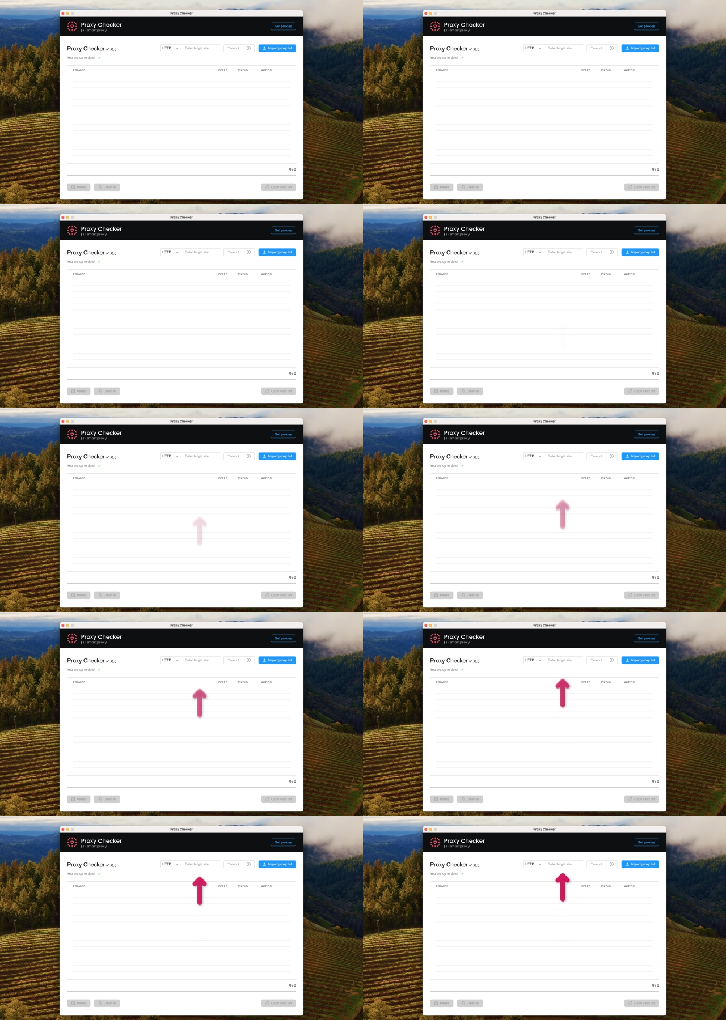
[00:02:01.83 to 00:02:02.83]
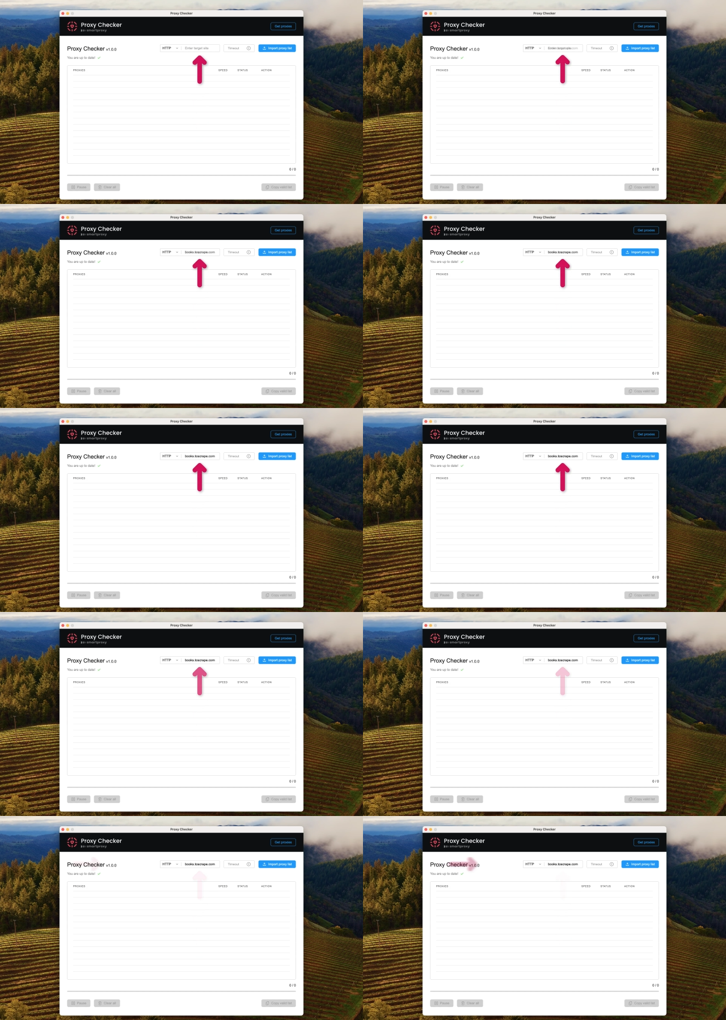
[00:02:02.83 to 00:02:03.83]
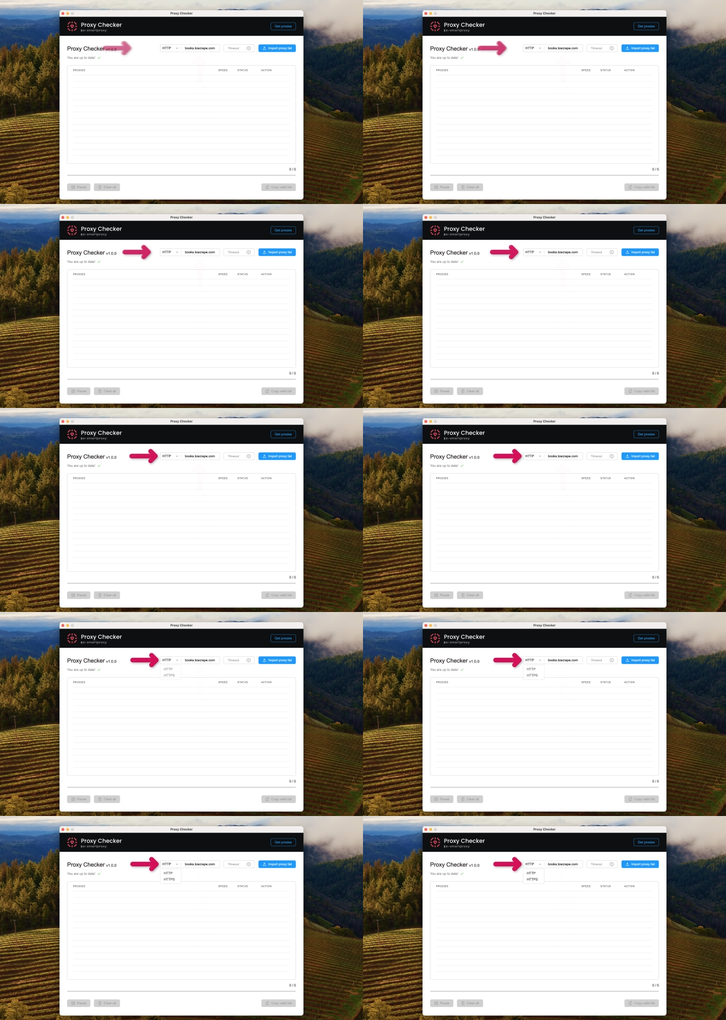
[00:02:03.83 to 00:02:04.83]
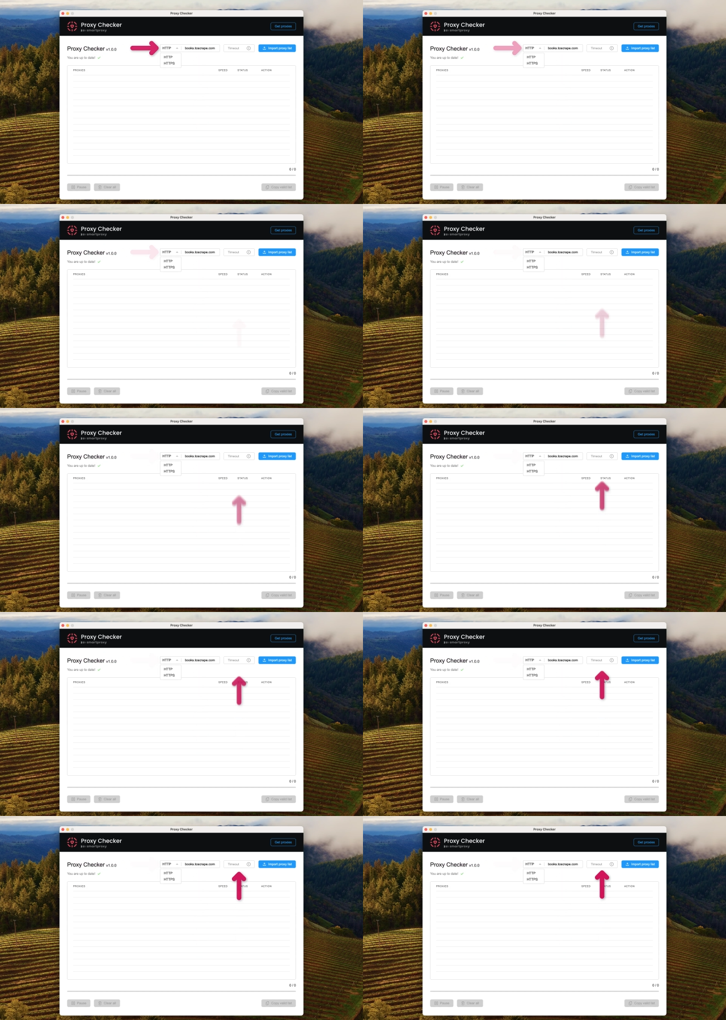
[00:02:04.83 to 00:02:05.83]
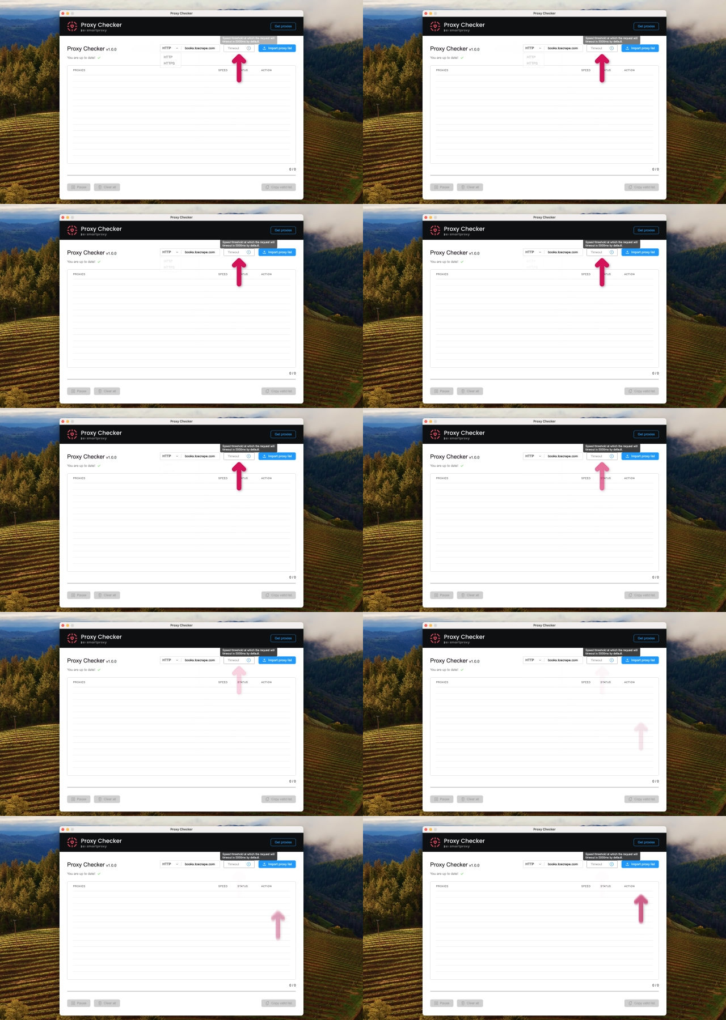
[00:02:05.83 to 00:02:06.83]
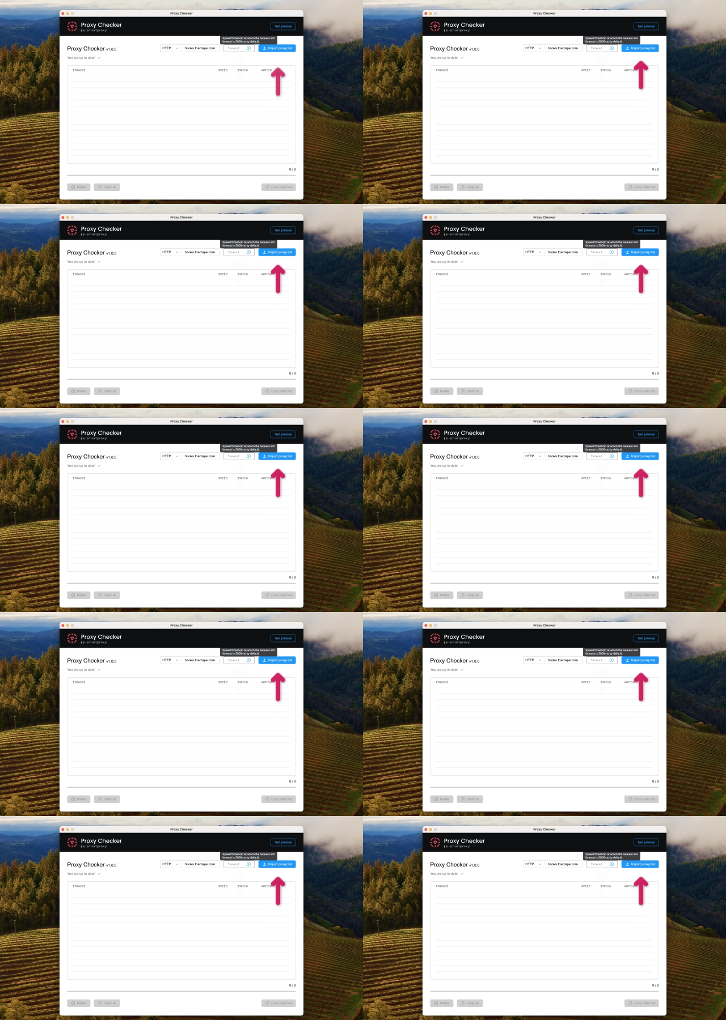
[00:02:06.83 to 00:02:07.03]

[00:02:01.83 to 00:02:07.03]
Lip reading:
No face is visible, so there are no lips to read.